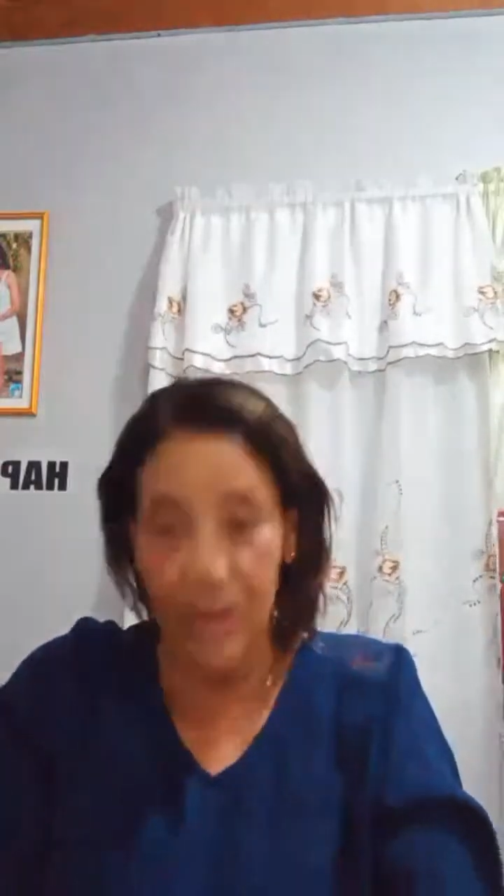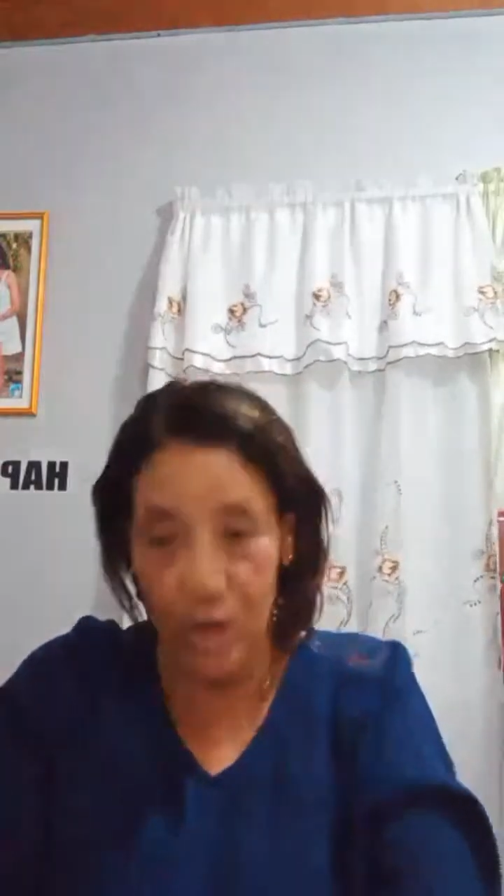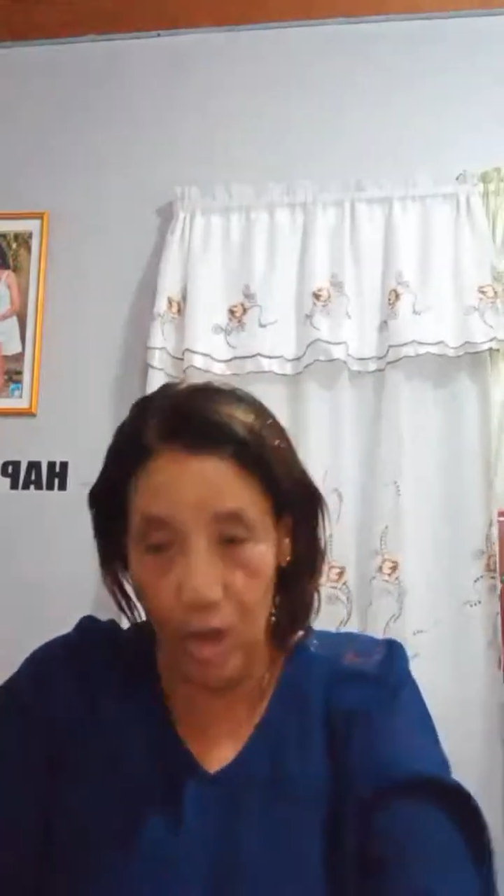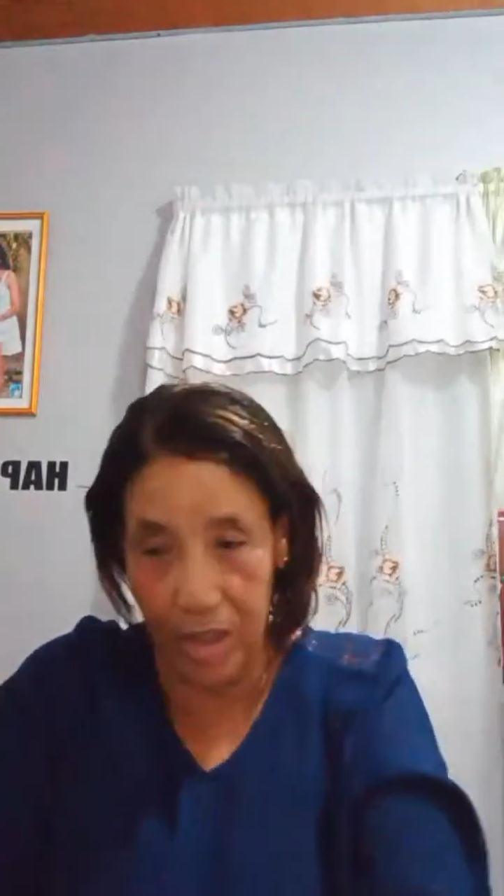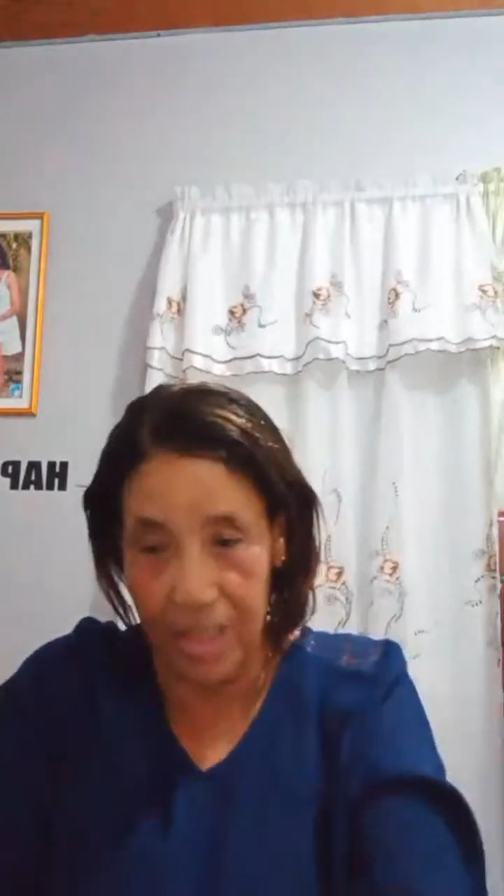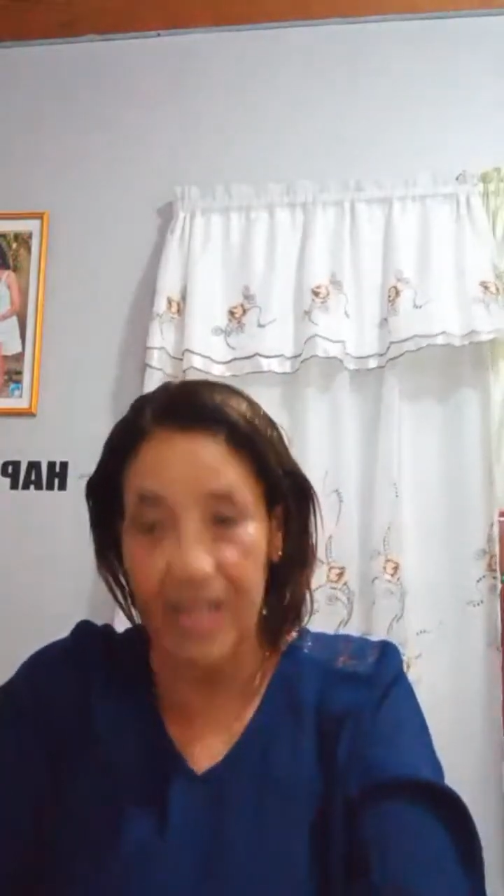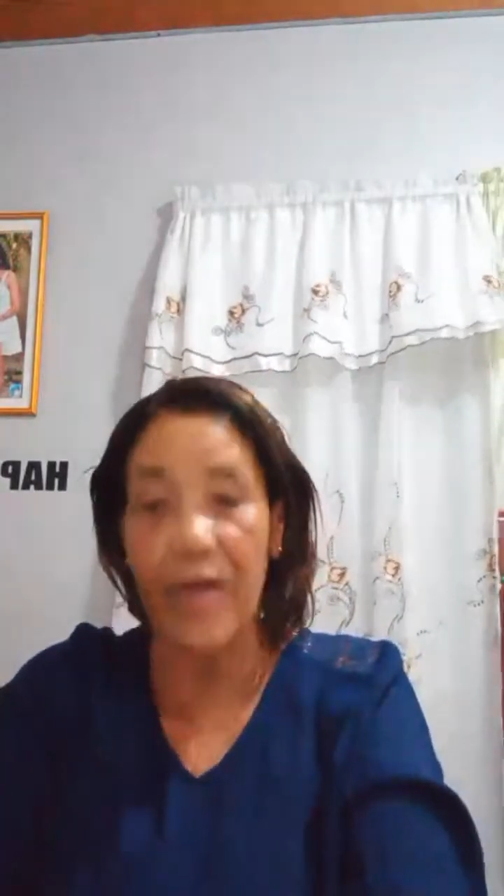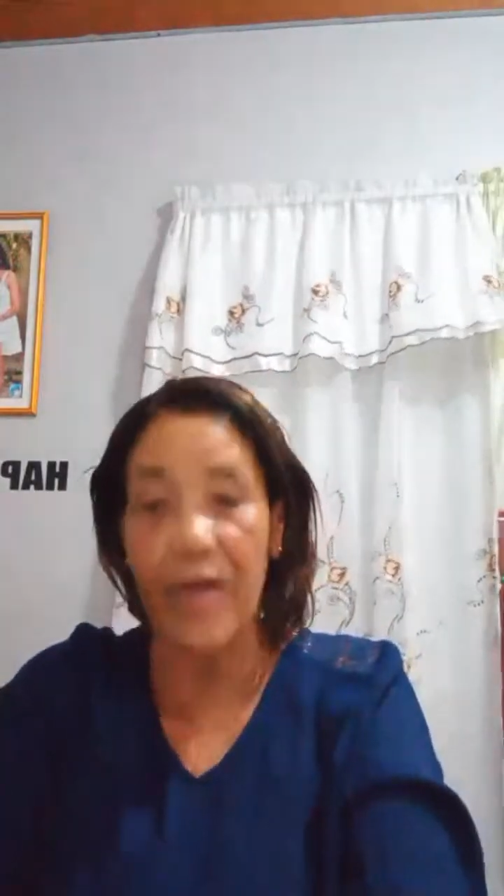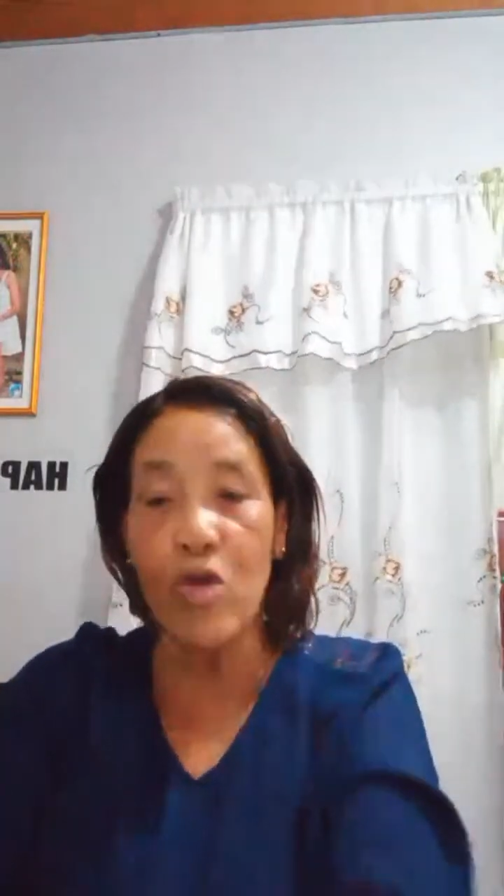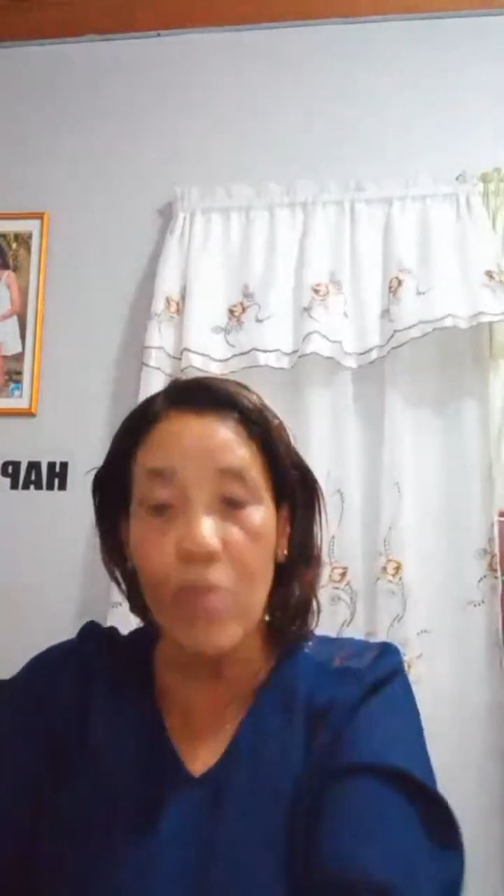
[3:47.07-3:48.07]
justice
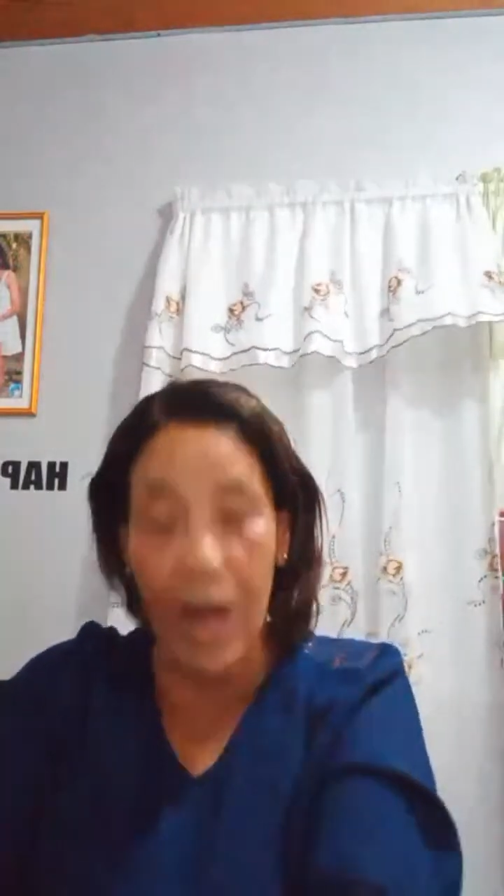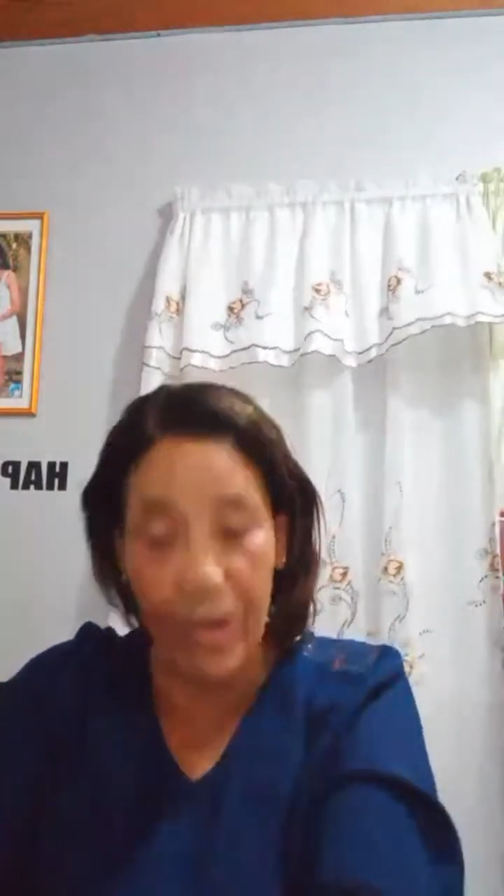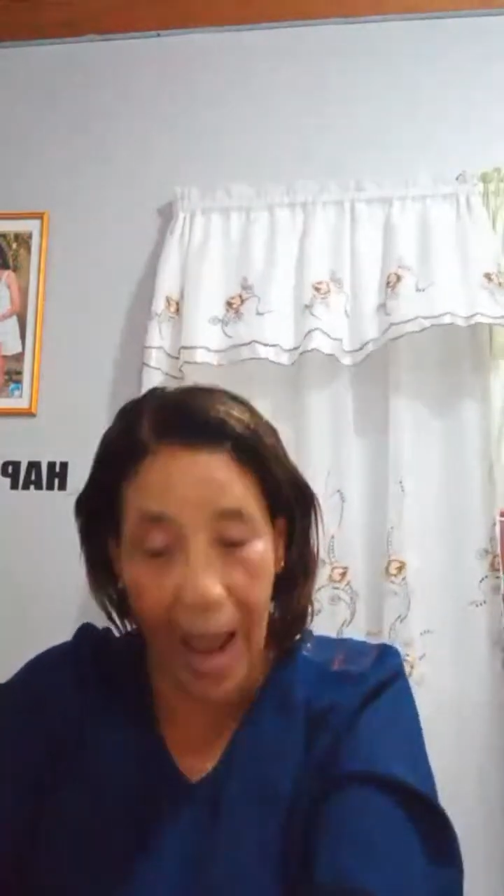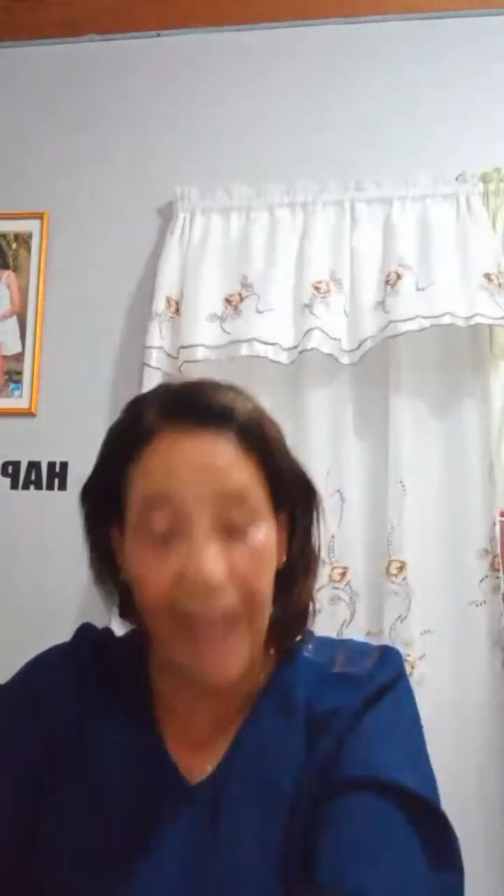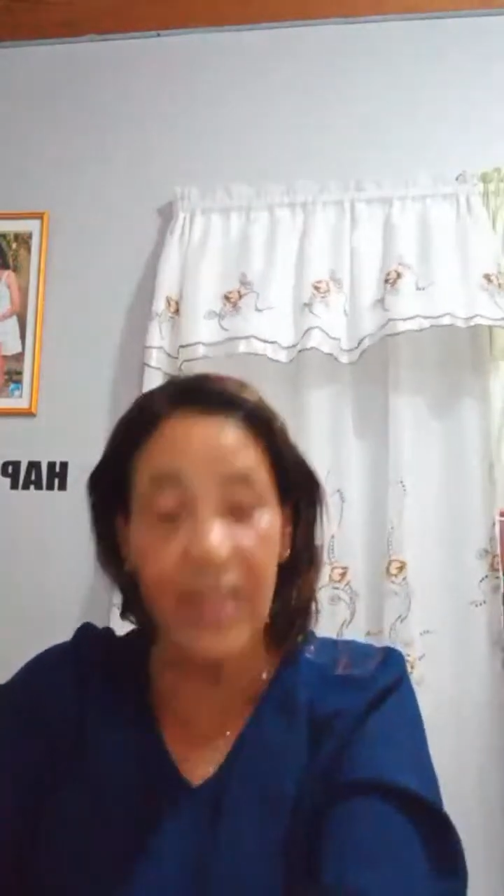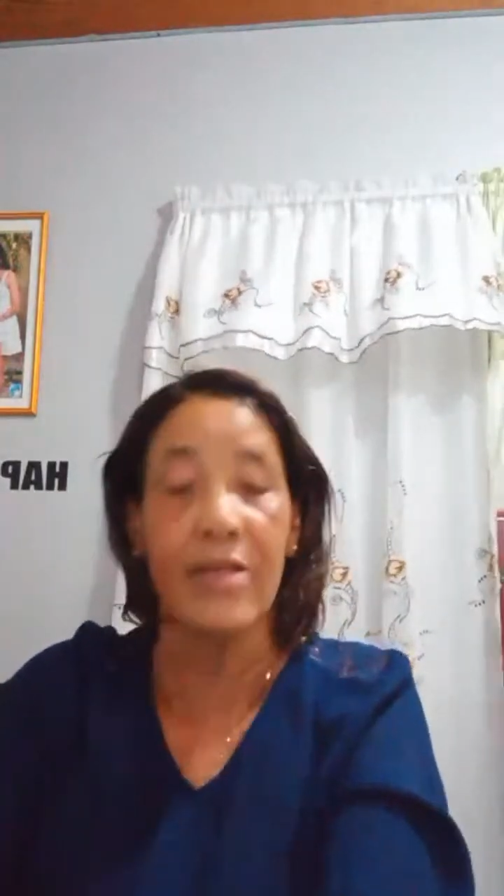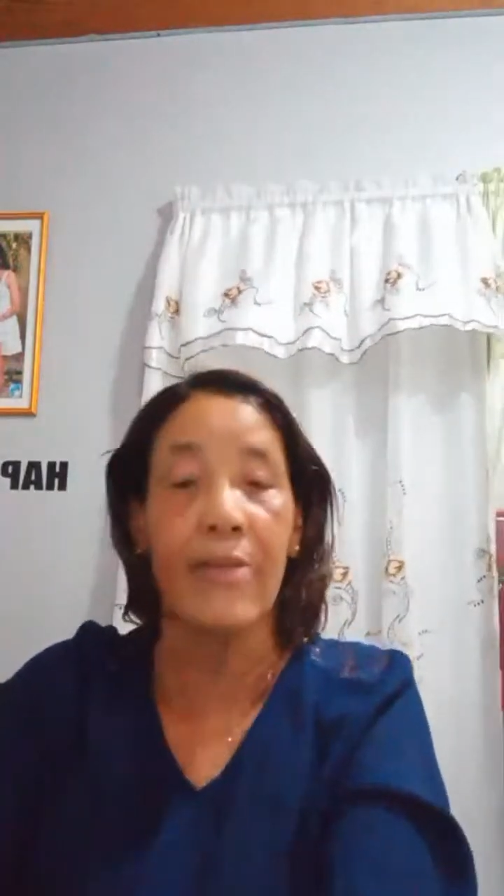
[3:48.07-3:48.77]
and human rights